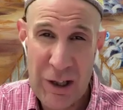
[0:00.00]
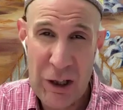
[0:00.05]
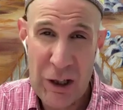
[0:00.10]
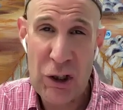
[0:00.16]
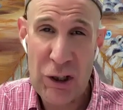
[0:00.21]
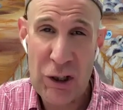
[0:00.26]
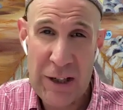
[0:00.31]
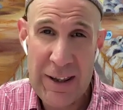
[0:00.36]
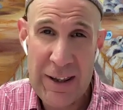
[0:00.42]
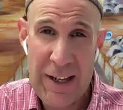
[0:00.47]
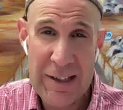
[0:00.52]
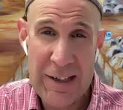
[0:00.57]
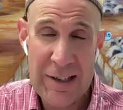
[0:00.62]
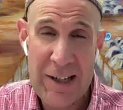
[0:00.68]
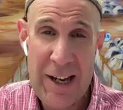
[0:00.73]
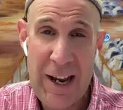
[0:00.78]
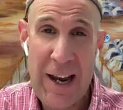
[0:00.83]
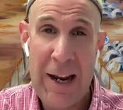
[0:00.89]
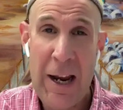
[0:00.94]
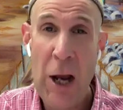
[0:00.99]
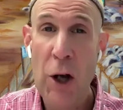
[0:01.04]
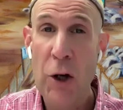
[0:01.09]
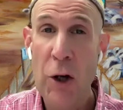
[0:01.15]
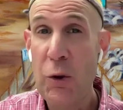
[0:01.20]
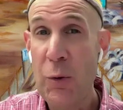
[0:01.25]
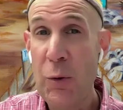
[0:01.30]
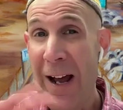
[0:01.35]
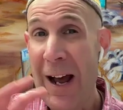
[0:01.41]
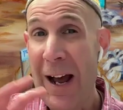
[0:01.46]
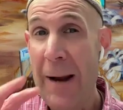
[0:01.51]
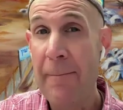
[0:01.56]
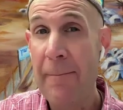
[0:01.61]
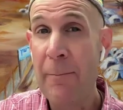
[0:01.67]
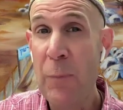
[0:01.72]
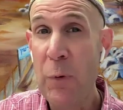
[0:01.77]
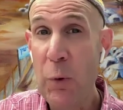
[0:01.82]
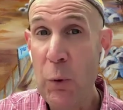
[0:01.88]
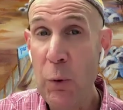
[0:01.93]
traditionally they say, do
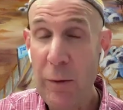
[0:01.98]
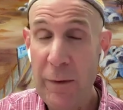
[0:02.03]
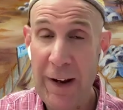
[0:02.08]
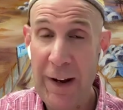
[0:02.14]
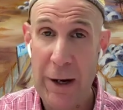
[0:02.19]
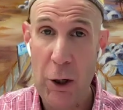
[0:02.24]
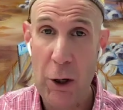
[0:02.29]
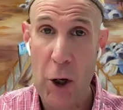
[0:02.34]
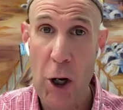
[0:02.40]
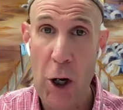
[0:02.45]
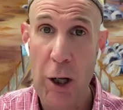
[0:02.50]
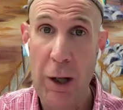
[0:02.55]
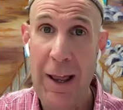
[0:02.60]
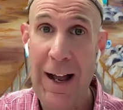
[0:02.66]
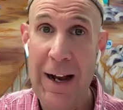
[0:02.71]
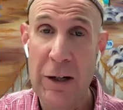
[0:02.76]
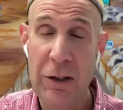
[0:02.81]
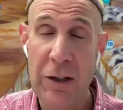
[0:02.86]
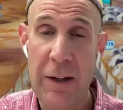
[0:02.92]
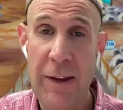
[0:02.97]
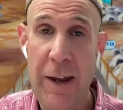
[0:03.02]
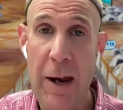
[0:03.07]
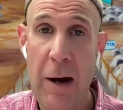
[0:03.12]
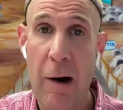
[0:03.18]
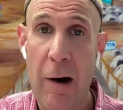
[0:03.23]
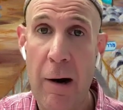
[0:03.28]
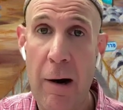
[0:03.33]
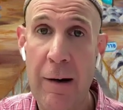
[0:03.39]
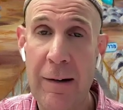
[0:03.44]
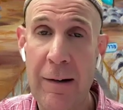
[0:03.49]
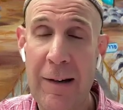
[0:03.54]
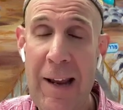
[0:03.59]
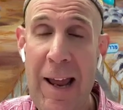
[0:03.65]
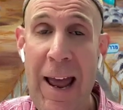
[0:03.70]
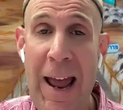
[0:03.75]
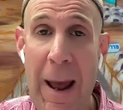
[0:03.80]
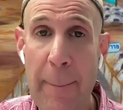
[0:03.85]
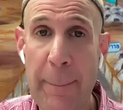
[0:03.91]
not move at all, actually. They are
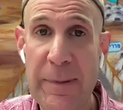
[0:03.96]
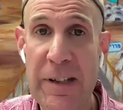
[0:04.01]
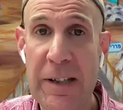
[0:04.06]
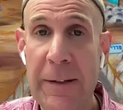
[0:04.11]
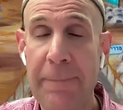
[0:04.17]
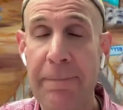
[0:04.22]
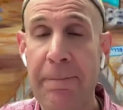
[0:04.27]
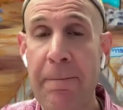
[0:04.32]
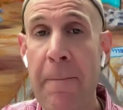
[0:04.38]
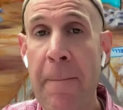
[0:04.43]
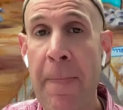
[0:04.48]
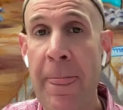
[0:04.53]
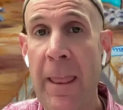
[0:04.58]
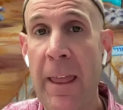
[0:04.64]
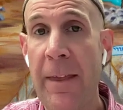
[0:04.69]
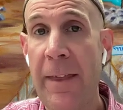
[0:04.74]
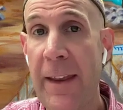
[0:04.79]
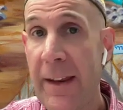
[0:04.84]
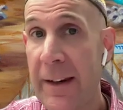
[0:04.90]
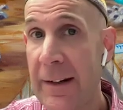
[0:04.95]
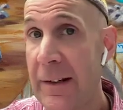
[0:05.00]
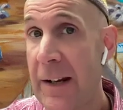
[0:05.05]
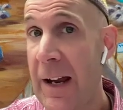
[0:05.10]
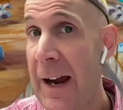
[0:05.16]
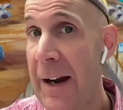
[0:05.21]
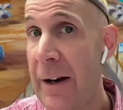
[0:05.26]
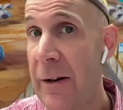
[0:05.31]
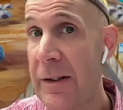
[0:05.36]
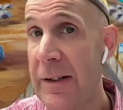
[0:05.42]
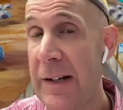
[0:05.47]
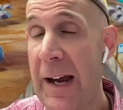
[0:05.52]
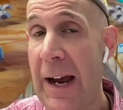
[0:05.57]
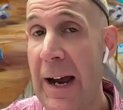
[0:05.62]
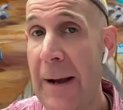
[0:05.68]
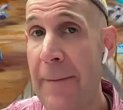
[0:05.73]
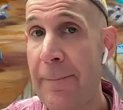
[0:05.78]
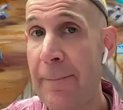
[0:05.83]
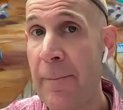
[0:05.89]
camped the entire
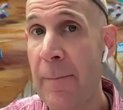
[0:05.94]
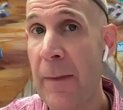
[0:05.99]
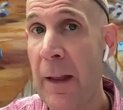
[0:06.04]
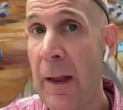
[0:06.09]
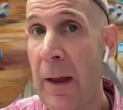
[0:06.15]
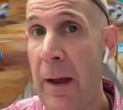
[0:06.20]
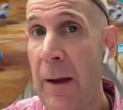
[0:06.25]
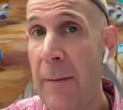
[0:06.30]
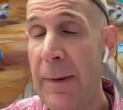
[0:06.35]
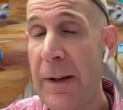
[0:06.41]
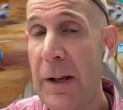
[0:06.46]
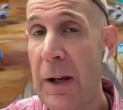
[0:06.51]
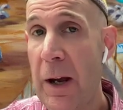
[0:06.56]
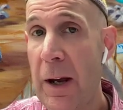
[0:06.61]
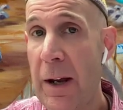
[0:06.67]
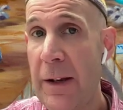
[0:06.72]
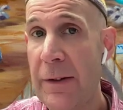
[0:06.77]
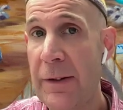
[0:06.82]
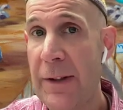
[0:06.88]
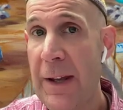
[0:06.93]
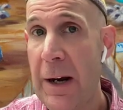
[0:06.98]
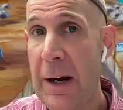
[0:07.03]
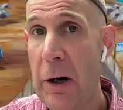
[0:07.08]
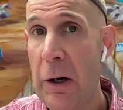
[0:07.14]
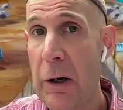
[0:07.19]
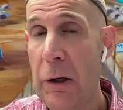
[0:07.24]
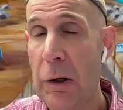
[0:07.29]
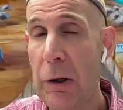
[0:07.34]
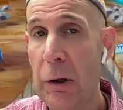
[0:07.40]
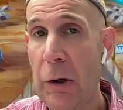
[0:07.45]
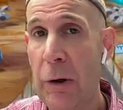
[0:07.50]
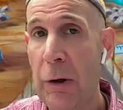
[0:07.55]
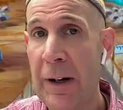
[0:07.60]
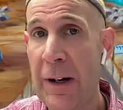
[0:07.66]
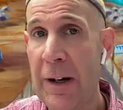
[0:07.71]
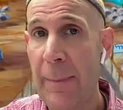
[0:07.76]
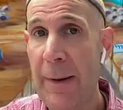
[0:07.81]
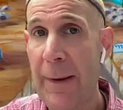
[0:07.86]
time, because they are
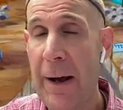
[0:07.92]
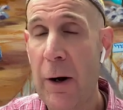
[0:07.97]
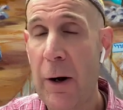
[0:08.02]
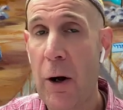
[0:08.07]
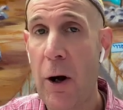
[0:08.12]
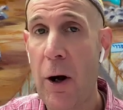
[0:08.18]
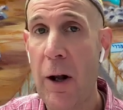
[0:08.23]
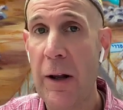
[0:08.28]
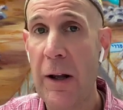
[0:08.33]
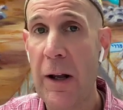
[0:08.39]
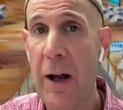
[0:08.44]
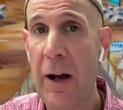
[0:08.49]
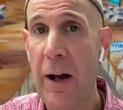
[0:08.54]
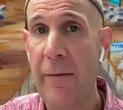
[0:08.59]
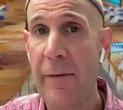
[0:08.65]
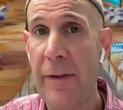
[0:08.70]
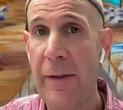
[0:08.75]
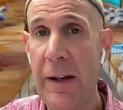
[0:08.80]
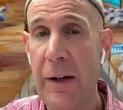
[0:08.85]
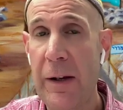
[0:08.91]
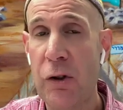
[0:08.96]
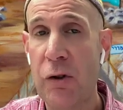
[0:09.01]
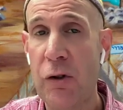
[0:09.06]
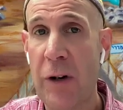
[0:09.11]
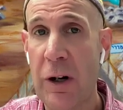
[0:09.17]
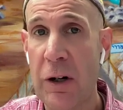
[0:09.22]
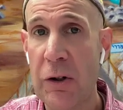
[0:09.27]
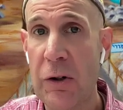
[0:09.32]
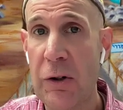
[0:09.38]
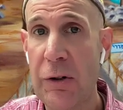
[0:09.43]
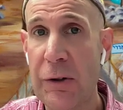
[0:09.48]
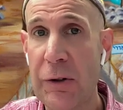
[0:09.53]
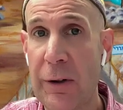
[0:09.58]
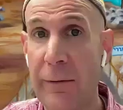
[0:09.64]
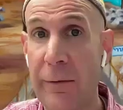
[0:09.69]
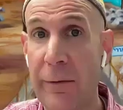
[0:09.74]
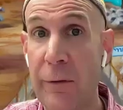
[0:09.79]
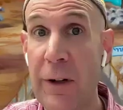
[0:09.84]
learning about all of the
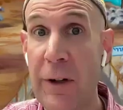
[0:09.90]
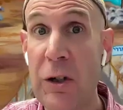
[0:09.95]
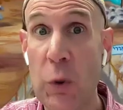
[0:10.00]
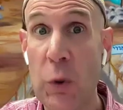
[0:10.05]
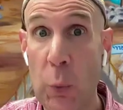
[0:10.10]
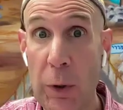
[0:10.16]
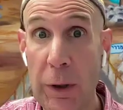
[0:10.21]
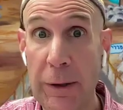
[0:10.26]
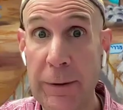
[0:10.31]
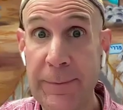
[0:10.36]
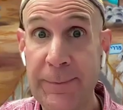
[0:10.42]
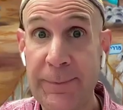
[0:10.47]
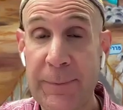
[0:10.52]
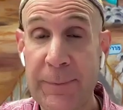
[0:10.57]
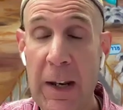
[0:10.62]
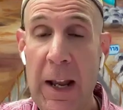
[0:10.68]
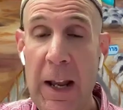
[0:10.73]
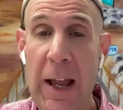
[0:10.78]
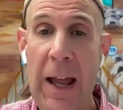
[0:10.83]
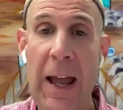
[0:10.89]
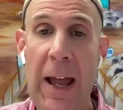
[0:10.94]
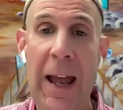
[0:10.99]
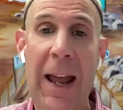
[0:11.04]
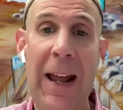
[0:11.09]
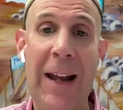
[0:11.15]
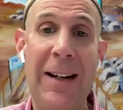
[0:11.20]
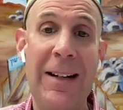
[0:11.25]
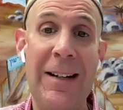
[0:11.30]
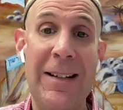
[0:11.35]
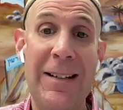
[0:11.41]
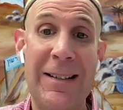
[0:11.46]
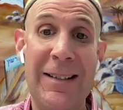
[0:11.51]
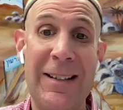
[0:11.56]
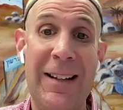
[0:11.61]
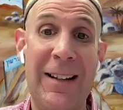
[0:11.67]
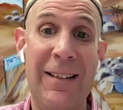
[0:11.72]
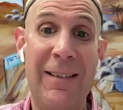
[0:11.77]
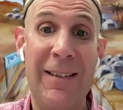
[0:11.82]
structures of ritual. And it
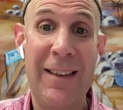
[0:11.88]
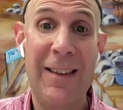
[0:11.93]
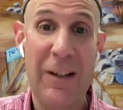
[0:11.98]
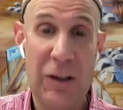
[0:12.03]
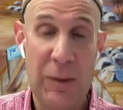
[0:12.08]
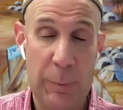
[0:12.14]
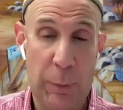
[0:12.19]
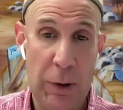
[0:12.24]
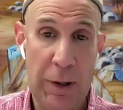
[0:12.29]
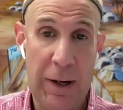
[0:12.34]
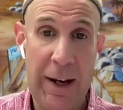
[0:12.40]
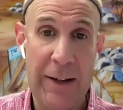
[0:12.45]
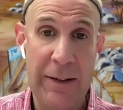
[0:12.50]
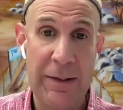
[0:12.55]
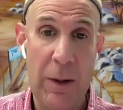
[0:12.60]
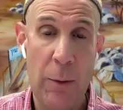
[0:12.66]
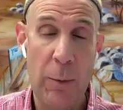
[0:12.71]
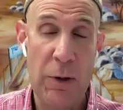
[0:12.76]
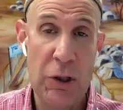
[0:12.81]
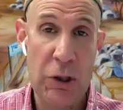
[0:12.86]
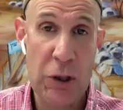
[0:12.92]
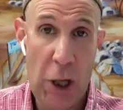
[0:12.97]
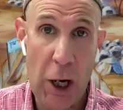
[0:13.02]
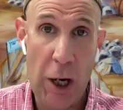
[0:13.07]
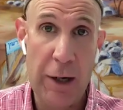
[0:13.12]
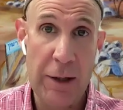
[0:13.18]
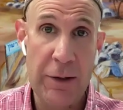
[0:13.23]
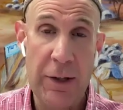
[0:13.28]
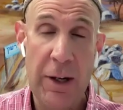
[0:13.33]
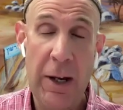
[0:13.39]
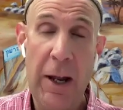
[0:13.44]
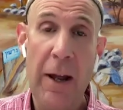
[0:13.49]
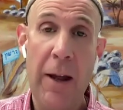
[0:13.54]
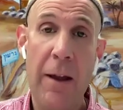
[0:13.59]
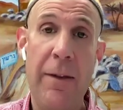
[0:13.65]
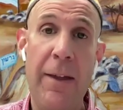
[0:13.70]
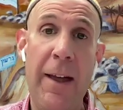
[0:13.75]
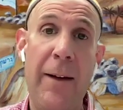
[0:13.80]
is in this book, as that we start,
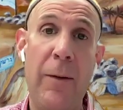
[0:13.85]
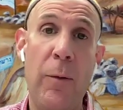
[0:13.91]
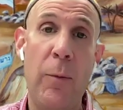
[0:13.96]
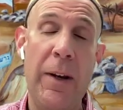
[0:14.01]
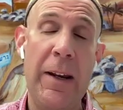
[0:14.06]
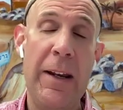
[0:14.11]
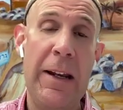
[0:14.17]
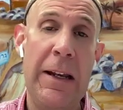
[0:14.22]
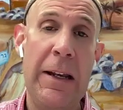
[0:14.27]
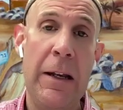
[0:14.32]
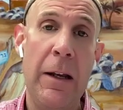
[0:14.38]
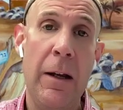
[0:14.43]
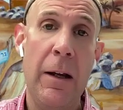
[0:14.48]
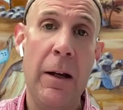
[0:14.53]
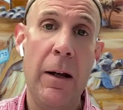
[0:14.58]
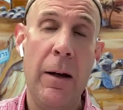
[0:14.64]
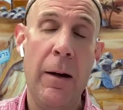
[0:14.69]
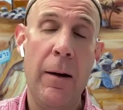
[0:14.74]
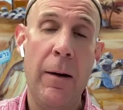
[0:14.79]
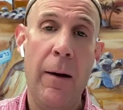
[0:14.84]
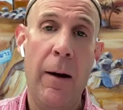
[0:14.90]
that we